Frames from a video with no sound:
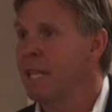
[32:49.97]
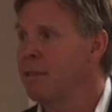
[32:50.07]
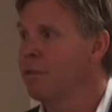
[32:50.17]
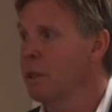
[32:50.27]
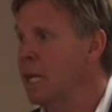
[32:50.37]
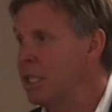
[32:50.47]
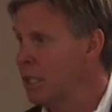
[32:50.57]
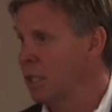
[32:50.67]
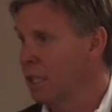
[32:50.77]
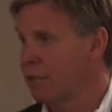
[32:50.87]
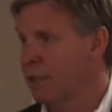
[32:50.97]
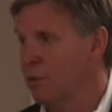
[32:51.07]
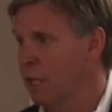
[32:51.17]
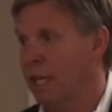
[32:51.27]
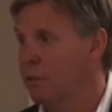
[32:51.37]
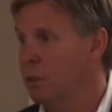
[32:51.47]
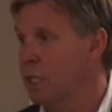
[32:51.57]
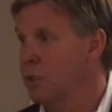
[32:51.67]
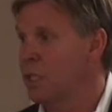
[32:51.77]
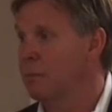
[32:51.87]
inflammation in the liver whenever we
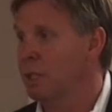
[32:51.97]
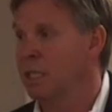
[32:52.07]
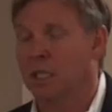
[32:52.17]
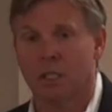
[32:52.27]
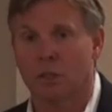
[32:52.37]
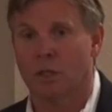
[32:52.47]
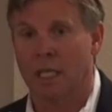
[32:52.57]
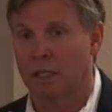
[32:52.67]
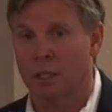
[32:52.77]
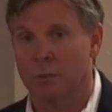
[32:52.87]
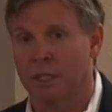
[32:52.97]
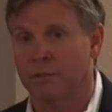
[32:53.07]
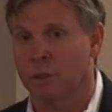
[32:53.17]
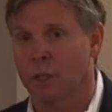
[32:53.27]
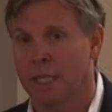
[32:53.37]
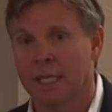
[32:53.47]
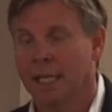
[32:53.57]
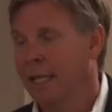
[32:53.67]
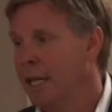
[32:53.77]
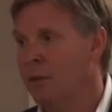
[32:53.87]
do something that can create a little bit of fluid.
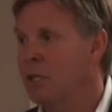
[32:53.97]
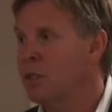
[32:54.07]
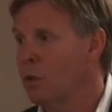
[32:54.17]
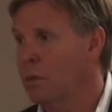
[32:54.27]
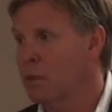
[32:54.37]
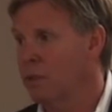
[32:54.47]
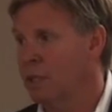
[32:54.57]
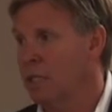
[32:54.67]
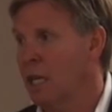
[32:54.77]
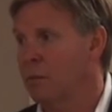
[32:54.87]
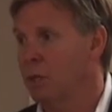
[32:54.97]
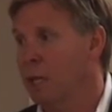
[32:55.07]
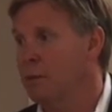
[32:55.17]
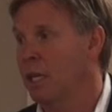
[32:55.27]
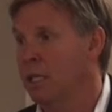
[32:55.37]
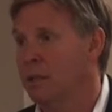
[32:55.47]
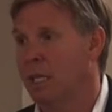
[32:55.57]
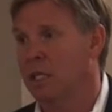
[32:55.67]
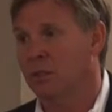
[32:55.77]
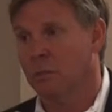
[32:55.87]
That resorbs over time. What I'm talking
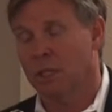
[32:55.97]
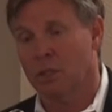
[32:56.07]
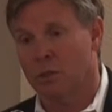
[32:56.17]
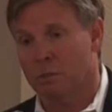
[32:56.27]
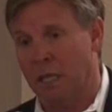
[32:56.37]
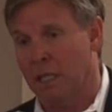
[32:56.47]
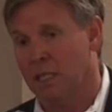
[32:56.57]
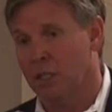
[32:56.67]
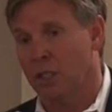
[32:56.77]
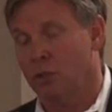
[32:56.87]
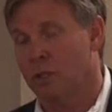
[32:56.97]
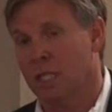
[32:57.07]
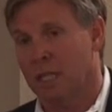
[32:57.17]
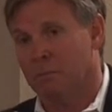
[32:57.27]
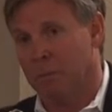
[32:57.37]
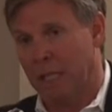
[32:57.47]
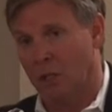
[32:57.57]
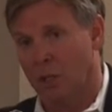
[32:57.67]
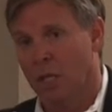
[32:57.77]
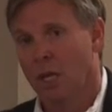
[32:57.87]
about is somebody whose belly continues to get
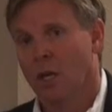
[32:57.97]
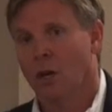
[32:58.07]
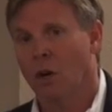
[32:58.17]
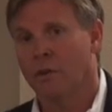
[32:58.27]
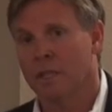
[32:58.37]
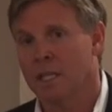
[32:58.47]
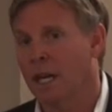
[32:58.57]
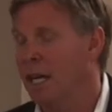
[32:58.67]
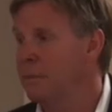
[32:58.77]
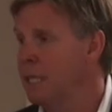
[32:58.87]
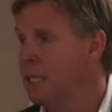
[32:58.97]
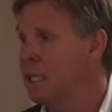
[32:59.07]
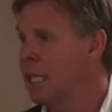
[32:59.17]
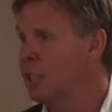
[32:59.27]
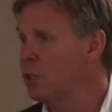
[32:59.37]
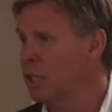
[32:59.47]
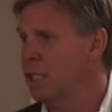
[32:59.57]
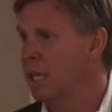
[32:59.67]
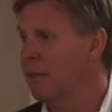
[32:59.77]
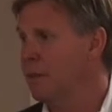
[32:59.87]
bigger over time, and usually
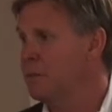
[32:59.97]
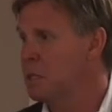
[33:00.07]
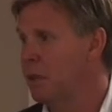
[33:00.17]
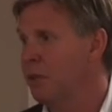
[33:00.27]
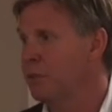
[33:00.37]
the time frame is about